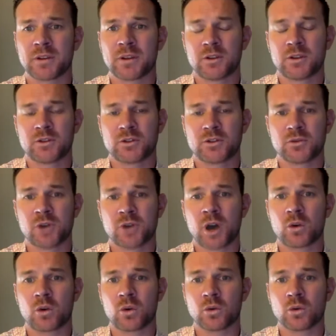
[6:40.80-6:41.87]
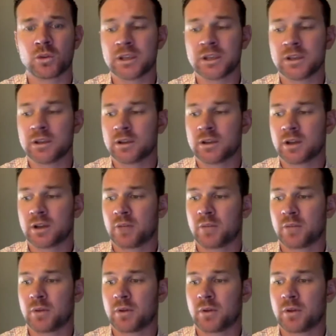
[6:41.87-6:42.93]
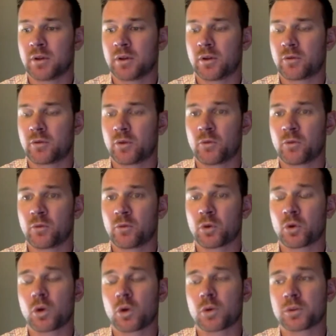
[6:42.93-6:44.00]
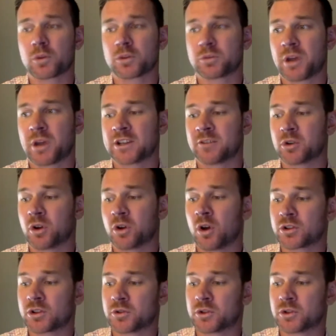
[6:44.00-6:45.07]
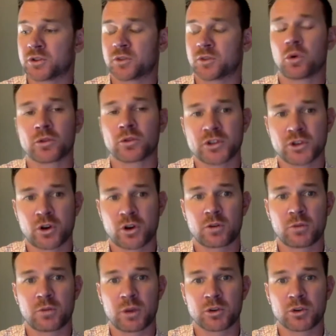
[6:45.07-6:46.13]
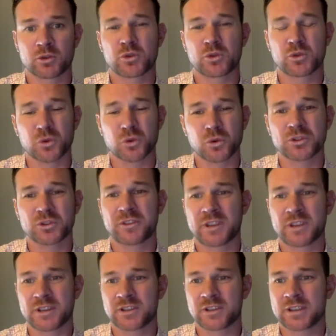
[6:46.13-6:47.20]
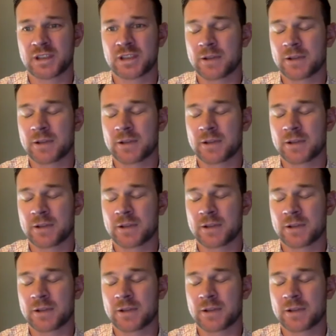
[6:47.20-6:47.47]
to not only from a corporate perspective, but also to support the charter members with tools and things like that.